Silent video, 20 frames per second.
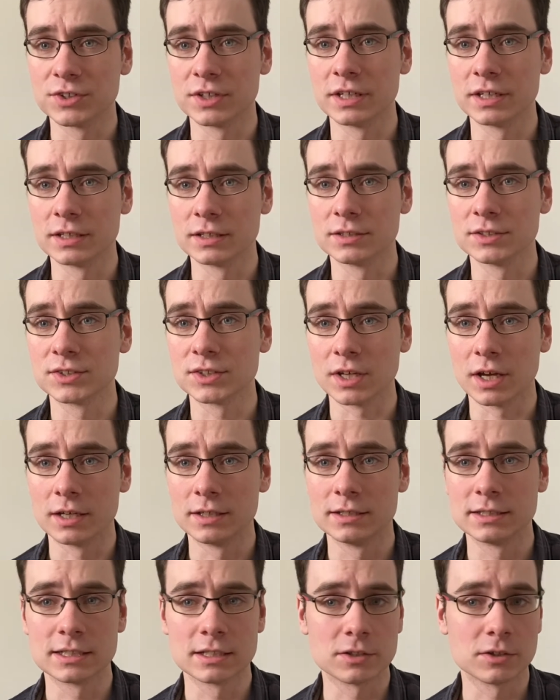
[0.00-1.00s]
things
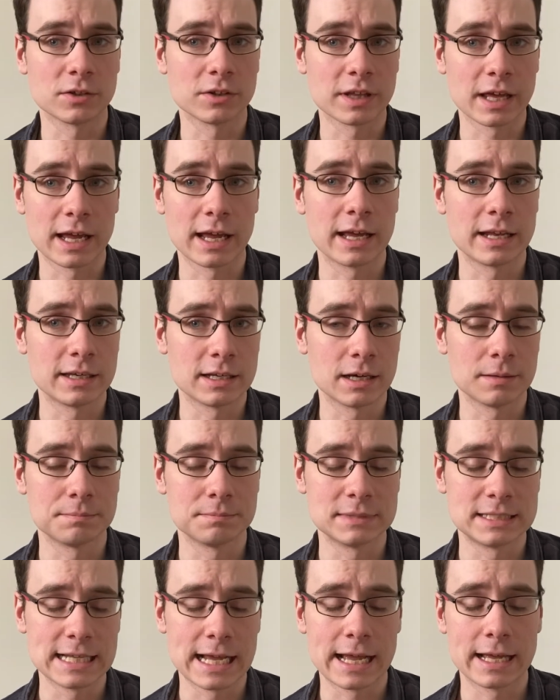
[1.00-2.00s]
until they end
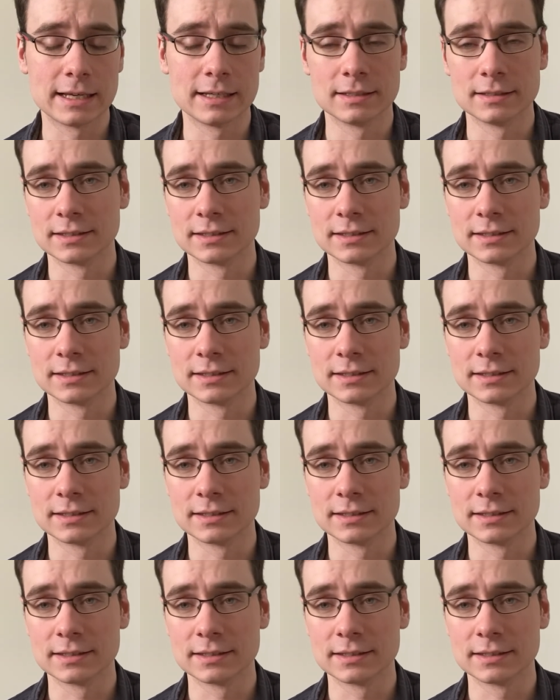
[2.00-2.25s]
up dead,